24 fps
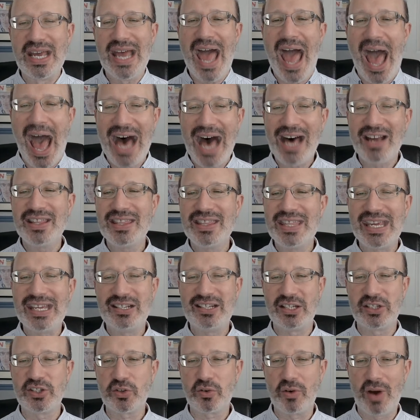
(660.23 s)
how do they
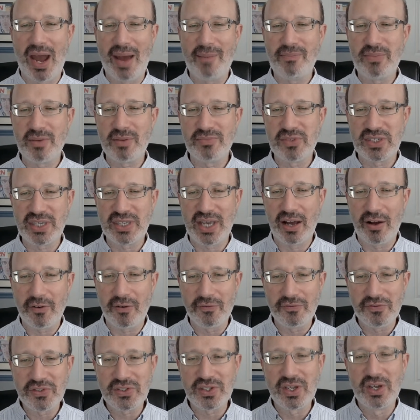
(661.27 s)
describe
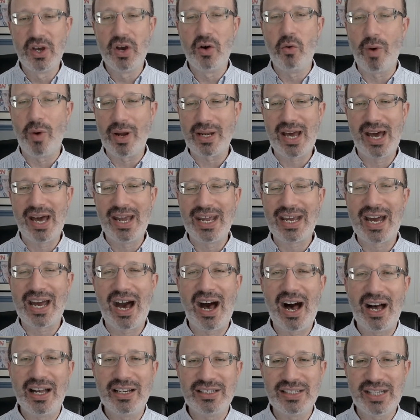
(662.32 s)
themselves? What kind of
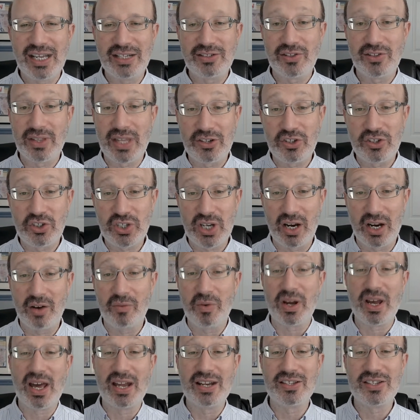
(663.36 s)
content do they share?
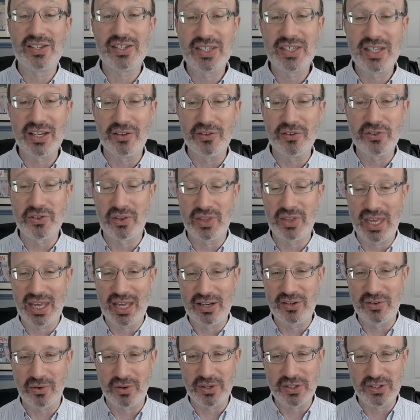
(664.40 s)
What kind of skills are they
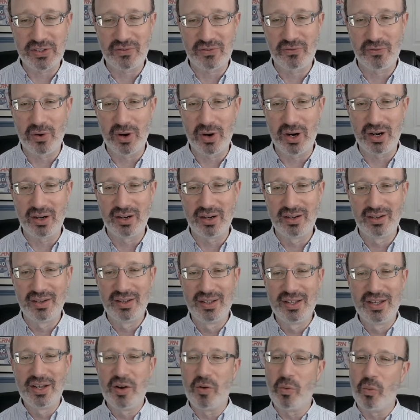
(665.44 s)
endorsed for?
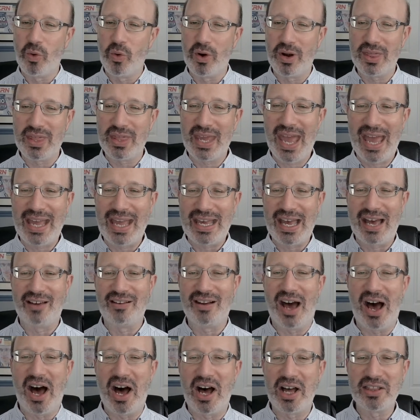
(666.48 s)
Where do they hang
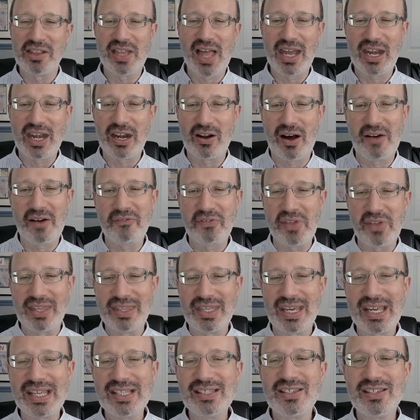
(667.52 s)
out online and offline?
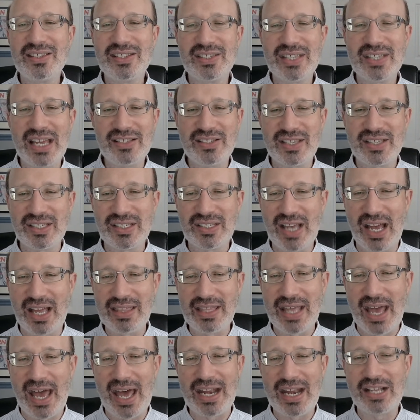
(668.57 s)
The consensus on
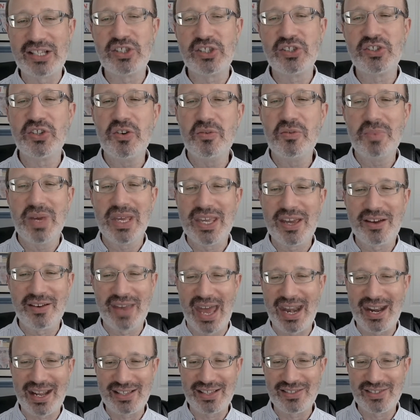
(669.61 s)
that, assuming you
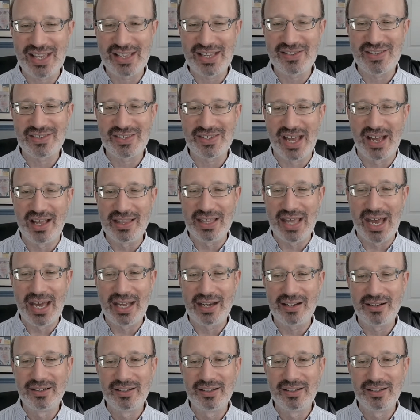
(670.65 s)
get a consensus on that,